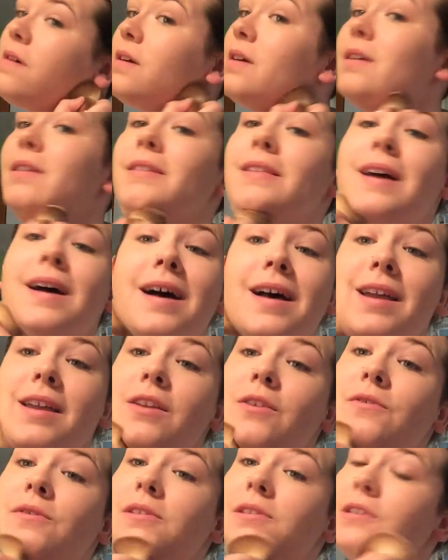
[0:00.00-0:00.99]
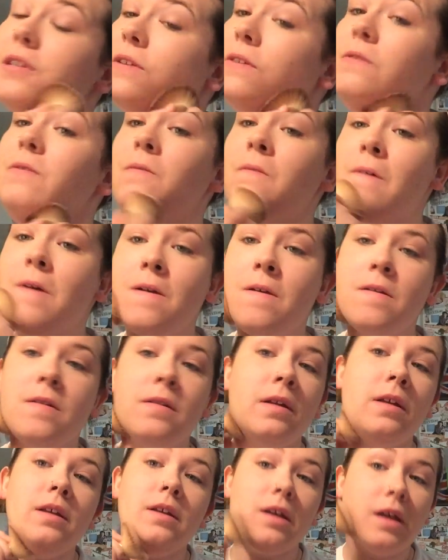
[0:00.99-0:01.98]
Because I used to.
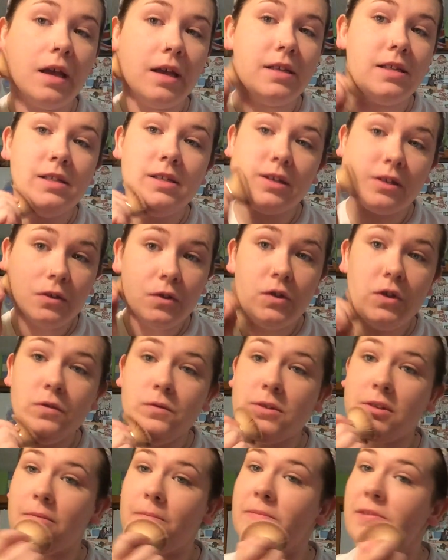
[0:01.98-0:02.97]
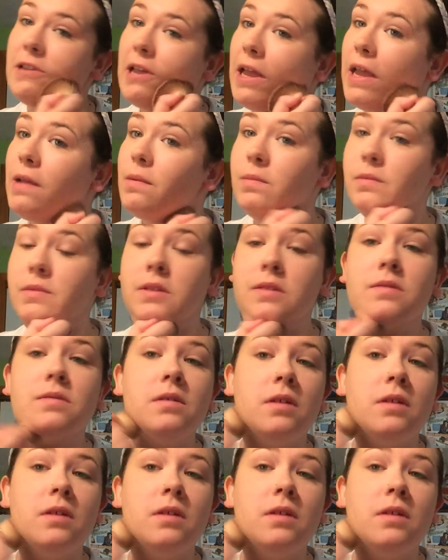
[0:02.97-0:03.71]
I still do sometimes.